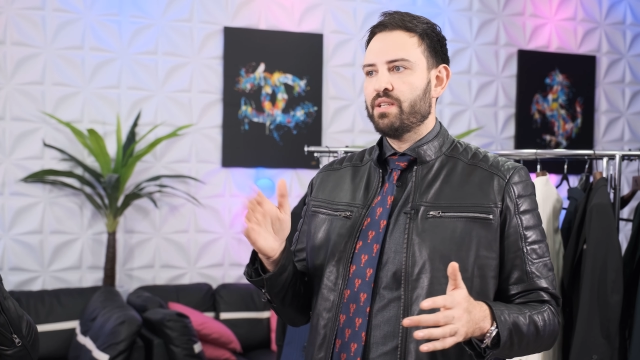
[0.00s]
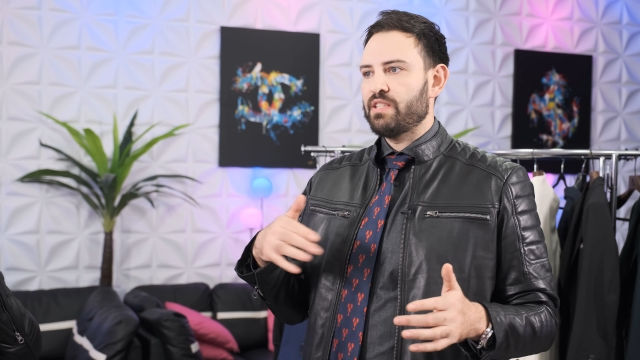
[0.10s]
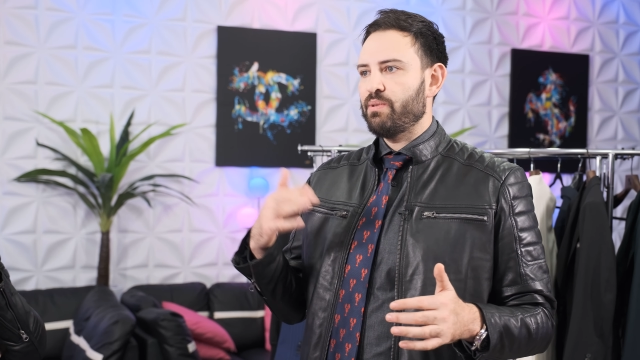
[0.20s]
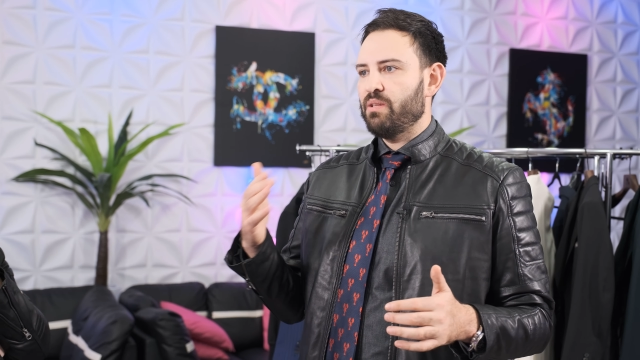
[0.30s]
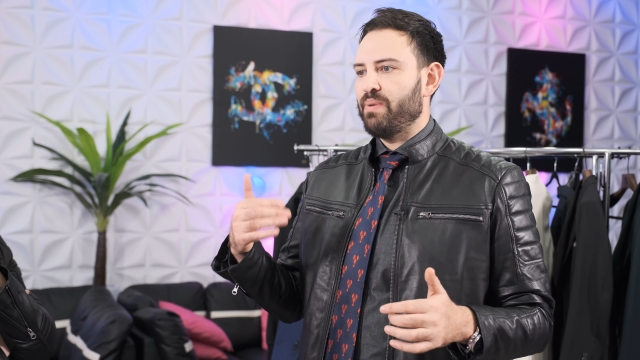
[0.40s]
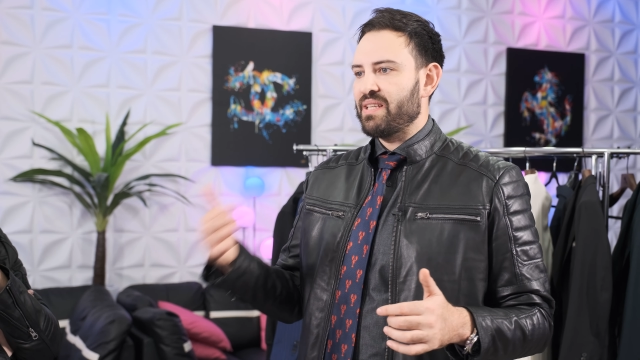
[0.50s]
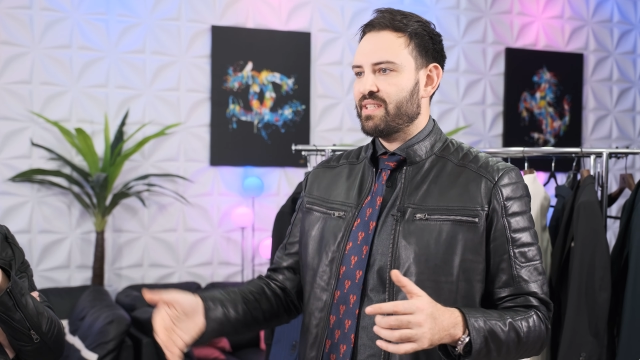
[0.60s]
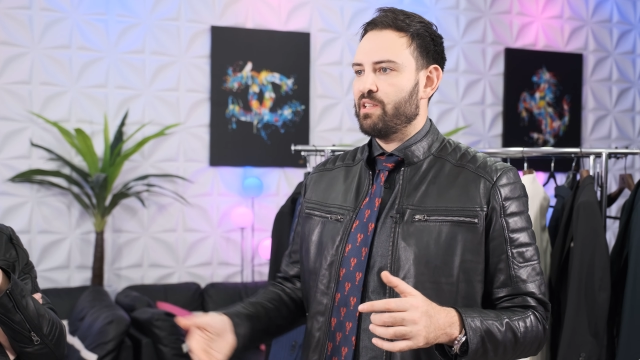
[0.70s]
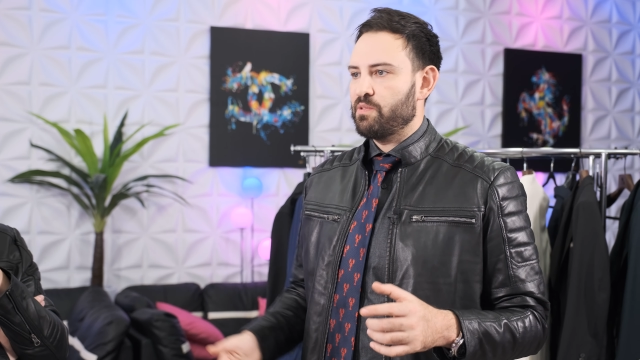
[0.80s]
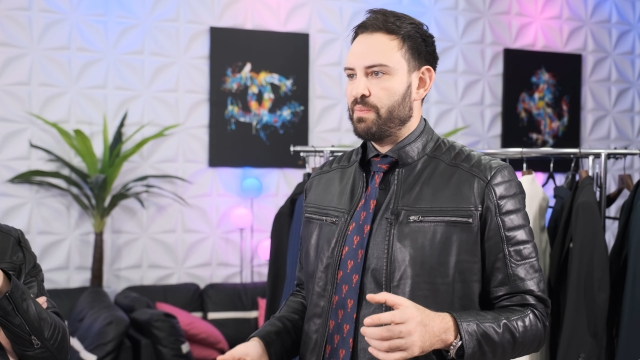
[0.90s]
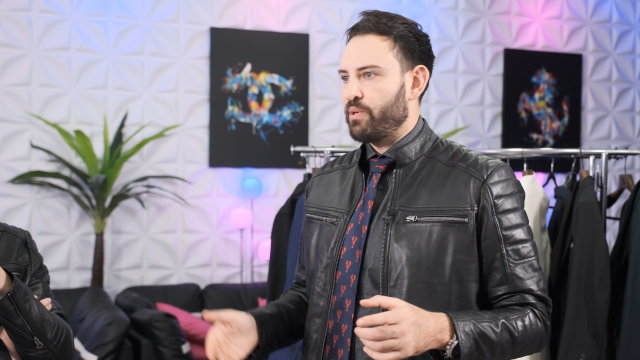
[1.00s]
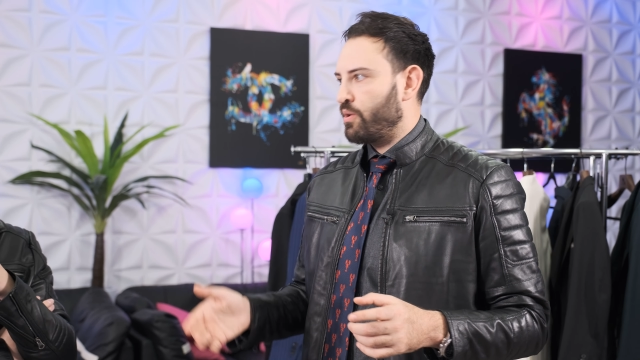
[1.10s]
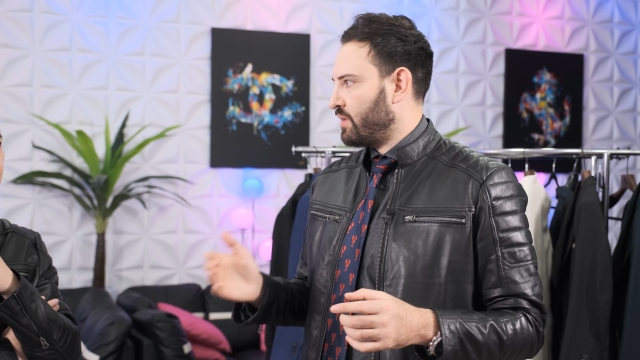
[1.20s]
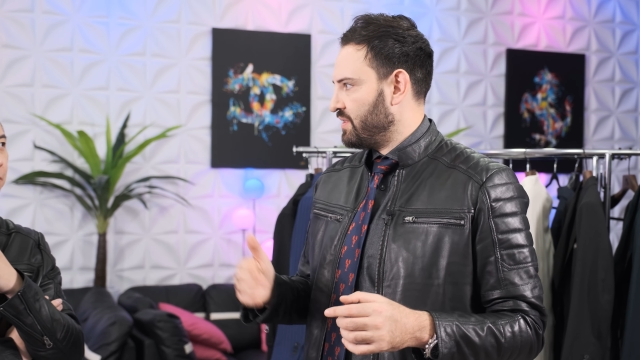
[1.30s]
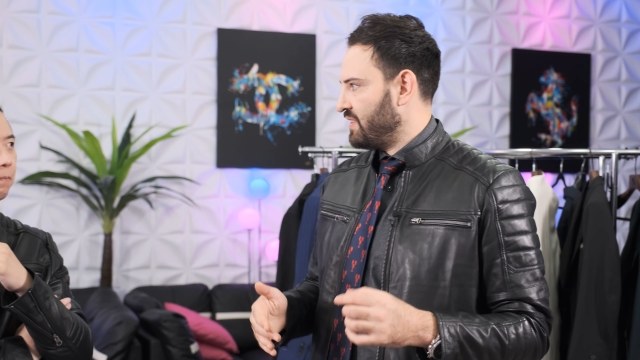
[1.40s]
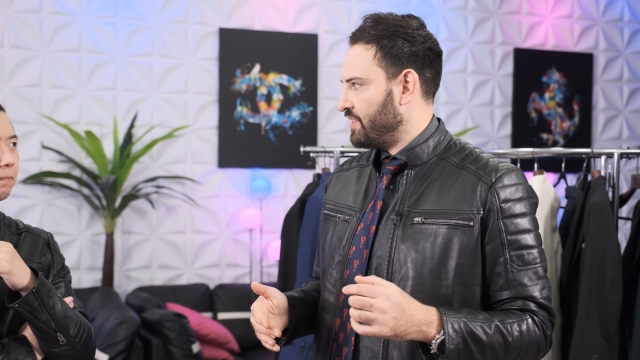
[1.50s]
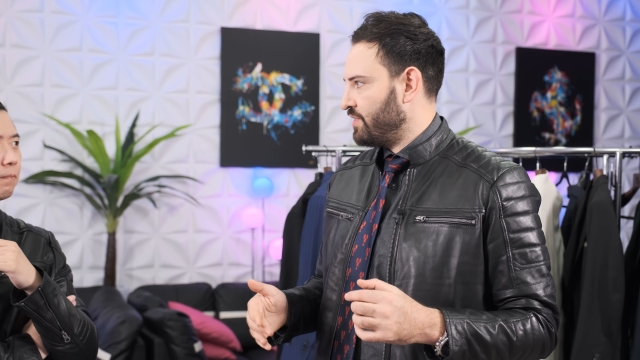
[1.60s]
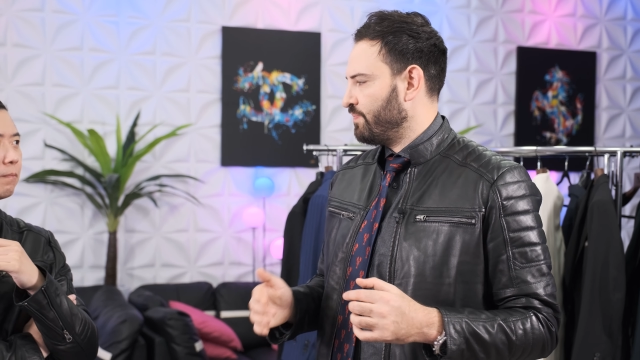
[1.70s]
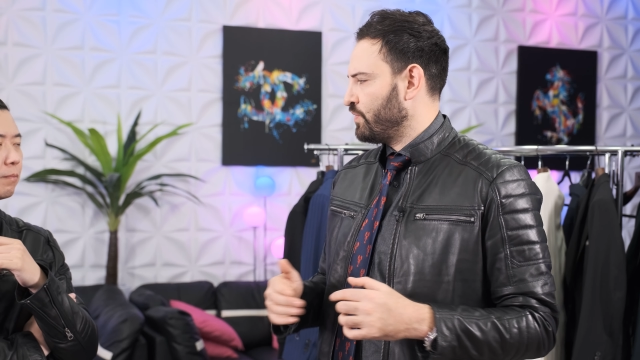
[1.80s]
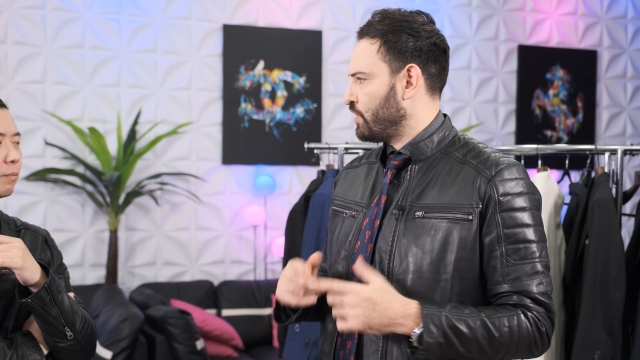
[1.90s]
Some of the best salespeople in our
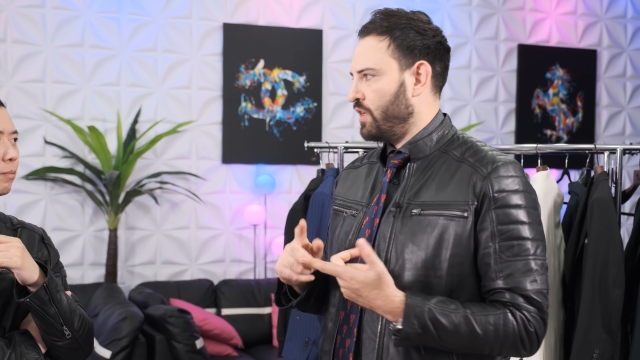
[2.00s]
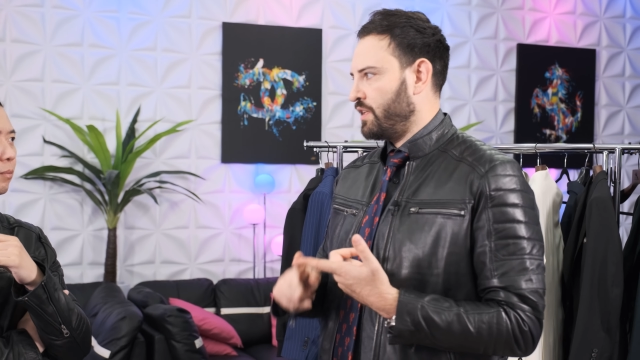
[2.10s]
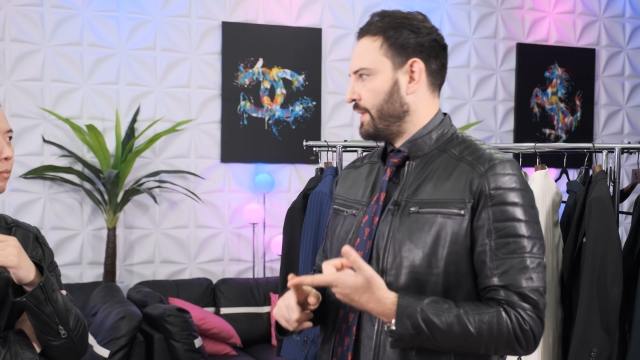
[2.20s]
organization, they're not